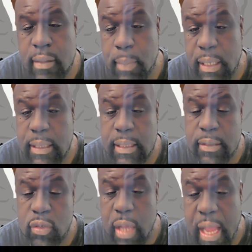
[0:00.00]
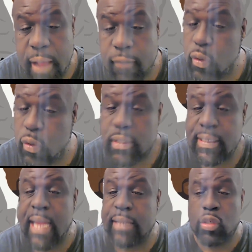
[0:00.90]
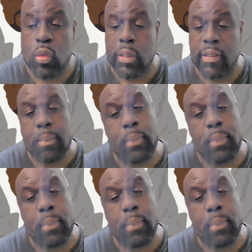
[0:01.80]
the money that you have, which is not yours.